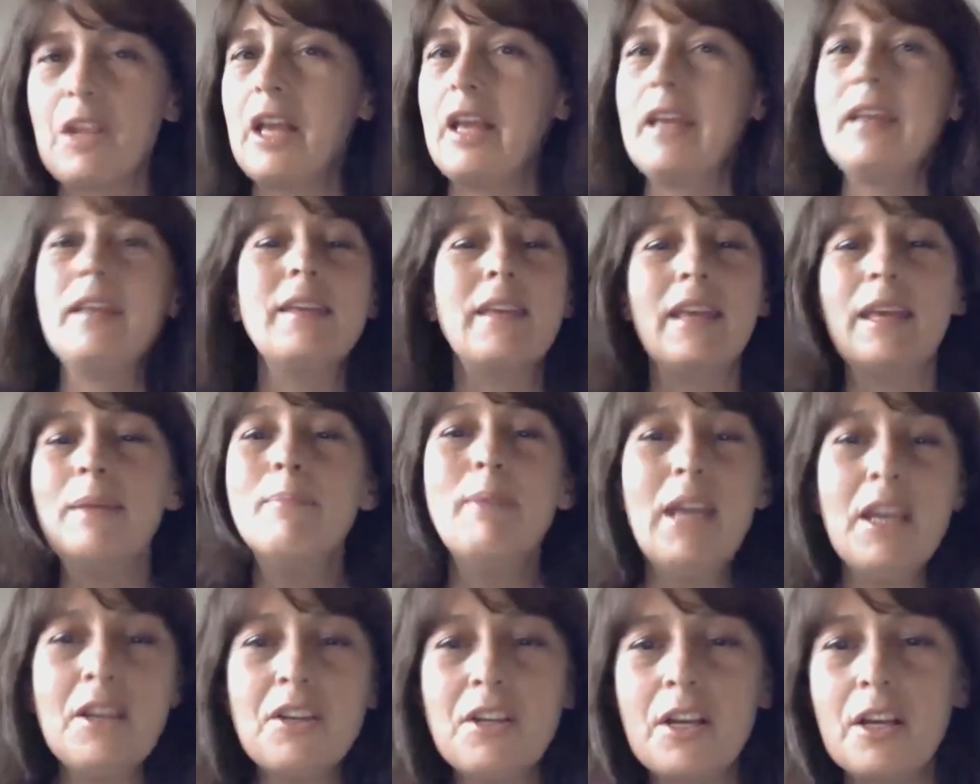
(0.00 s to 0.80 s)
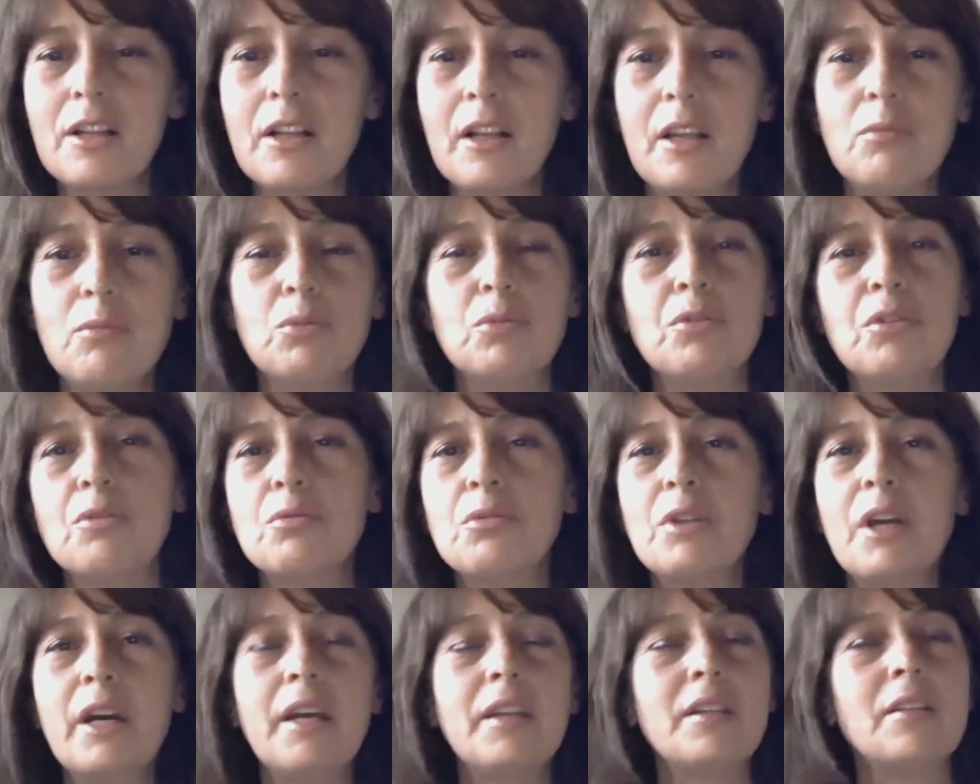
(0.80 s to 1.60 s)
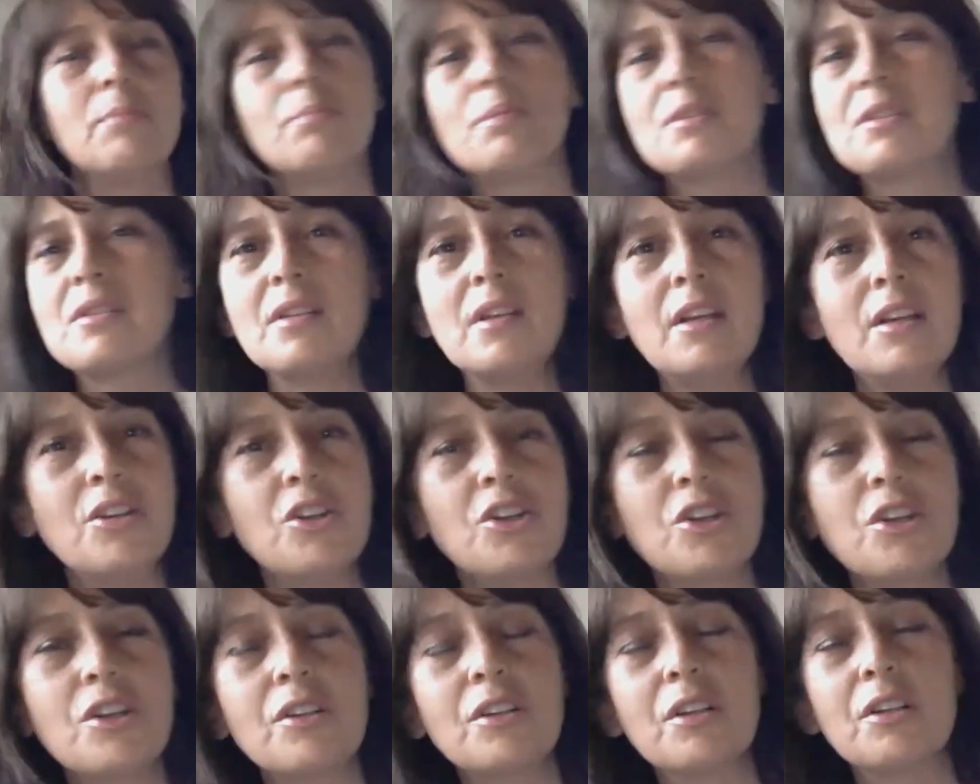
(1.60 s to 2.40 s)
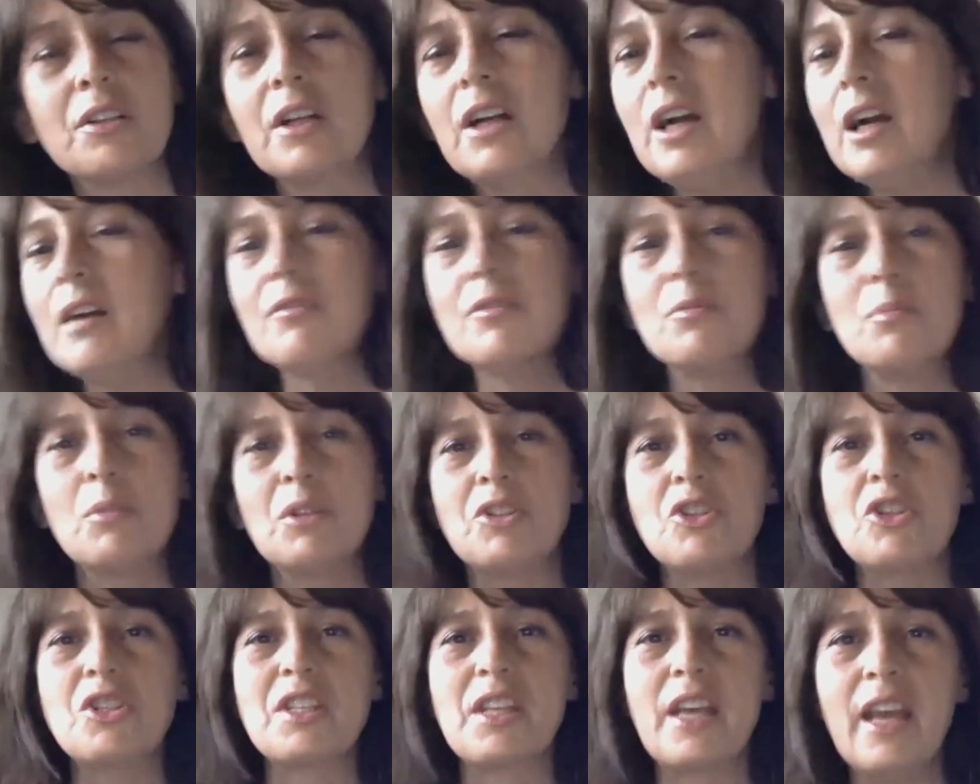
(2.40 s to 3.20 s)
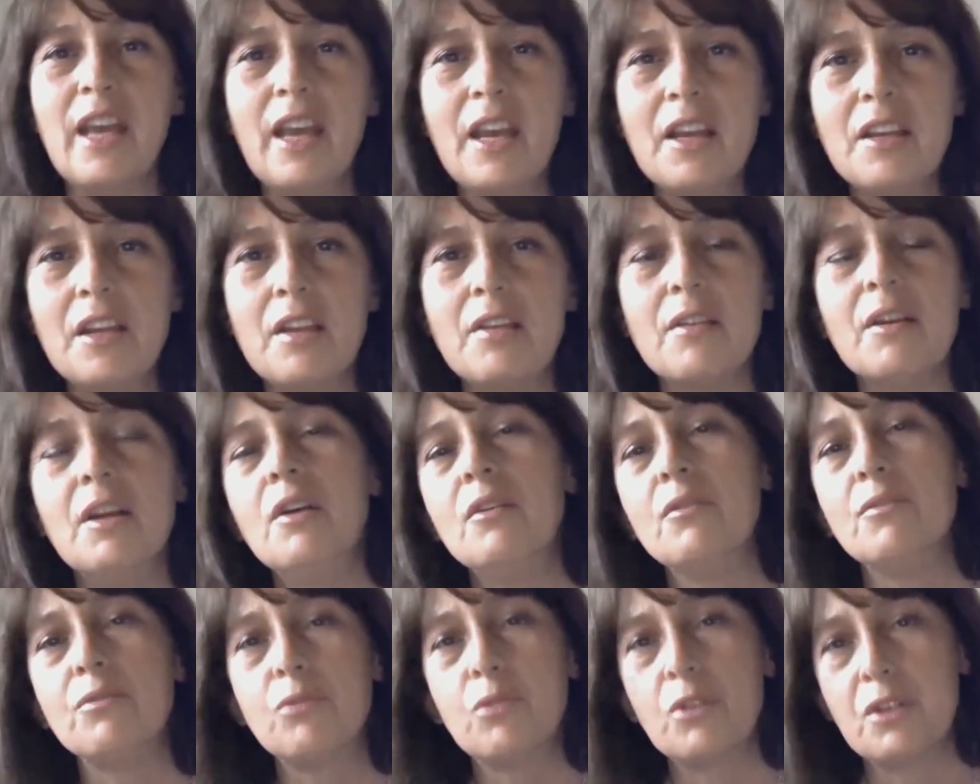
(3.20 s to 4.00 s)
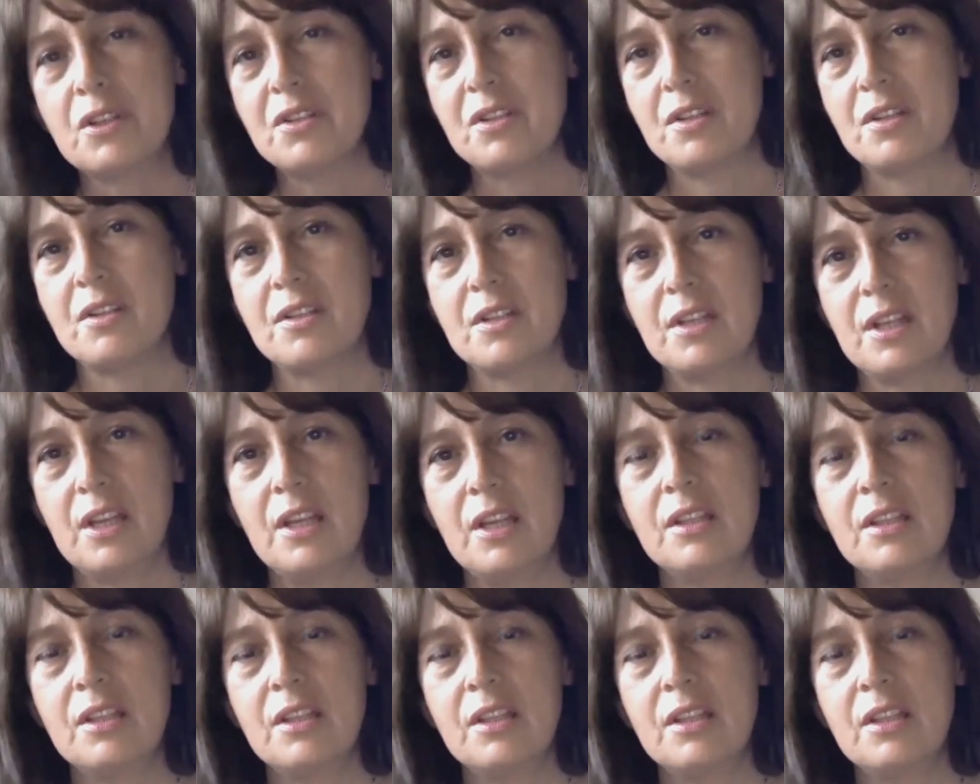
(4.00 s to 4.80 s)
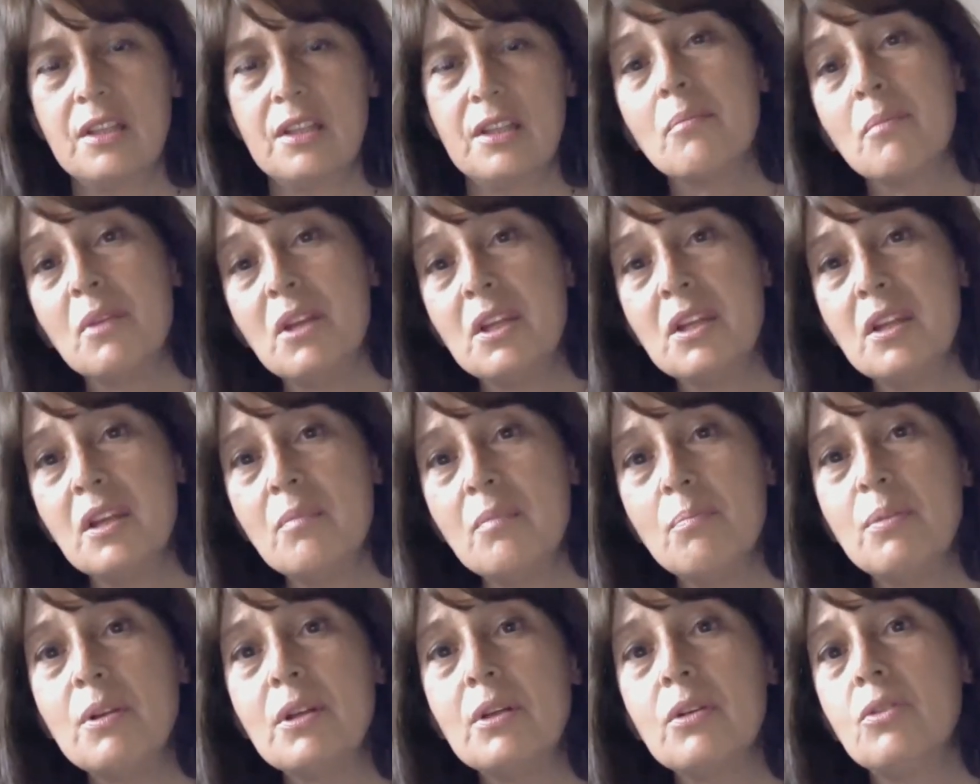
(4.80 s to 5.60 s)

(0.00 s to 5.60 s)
immediately would unite opposition and government, just any forces in Armenia,